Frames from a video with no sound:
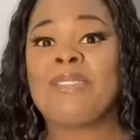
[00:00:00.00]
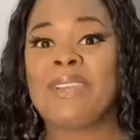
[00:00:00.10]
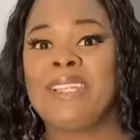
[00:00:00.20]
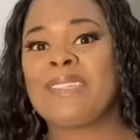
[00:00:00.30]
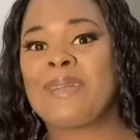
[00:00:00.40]

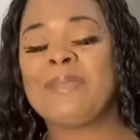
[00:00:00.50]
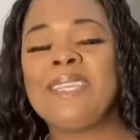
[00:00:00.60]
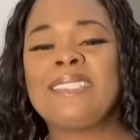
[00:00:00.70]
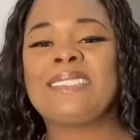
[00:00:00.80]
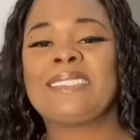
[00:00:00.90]
drained our
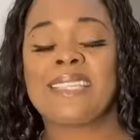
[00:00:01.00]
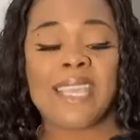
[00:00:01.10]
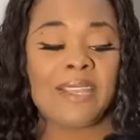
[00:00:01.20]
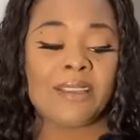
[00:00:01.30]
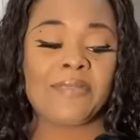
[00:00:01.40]
meats
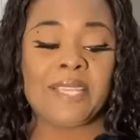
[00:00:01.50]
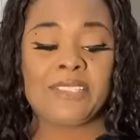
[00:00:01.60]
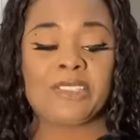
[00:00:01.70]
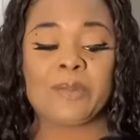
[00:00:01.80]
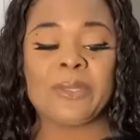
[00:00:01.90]
and our
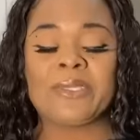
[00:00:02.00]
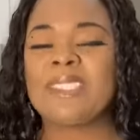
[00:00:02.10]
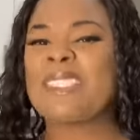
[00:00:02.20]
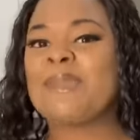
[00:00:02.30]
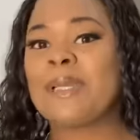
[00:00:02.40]
vegetables.
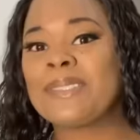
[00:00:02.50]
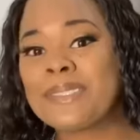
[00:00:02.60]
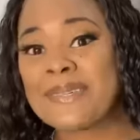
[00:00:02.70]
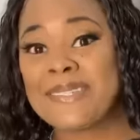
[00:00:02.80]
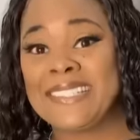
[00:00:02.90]
It smells
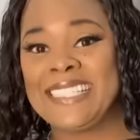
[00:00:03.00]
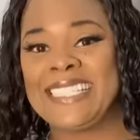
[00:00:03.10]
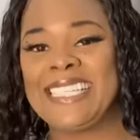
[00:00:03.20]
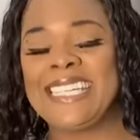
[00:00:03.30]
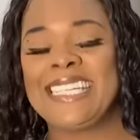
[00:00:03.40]
so good
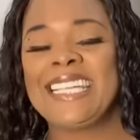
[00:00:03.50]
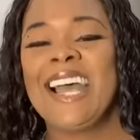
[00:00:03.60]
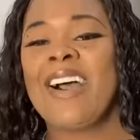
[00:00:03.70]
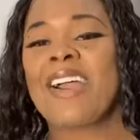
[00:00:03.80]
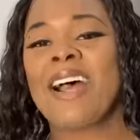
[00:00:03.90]
in here.
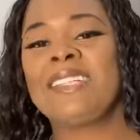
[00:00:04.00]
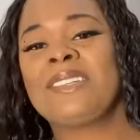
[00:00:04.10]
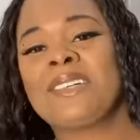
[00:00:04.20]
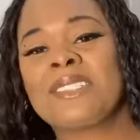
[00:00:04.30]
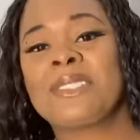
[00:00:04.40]
Our hot
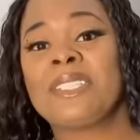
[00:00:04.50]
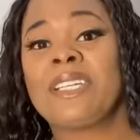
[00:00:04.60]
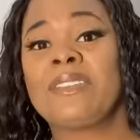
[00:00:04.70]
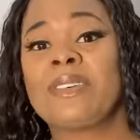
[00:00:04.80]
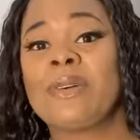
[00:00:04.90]
dogs are
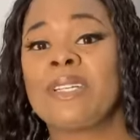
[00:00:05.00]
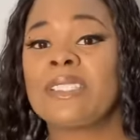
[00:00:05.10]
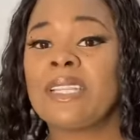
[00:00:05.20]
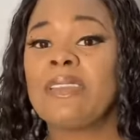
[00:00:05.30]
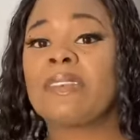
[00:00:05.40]
done, of
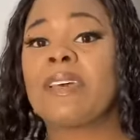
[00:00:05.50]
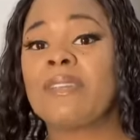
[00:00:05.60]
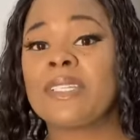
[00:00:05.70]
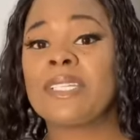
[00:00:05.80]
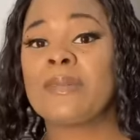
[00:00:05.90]
course, and I've
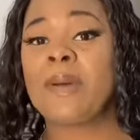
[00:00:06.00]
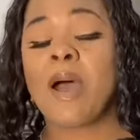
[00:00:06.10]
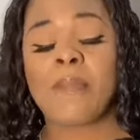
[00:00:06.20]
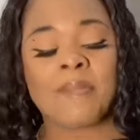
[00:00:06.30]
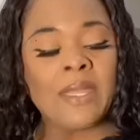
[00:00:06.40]
covered them
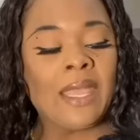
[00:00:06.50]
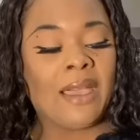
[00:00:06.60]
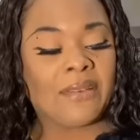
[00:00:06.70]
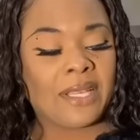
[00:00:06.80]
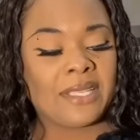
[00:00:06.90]
up.
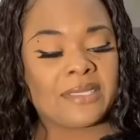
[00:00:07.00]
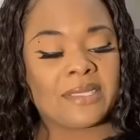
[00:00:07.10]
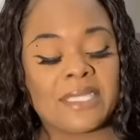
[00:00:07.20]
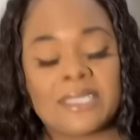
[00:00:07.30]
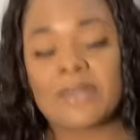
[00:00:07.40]
Okay,
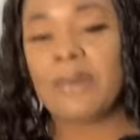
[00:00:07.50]
so let's go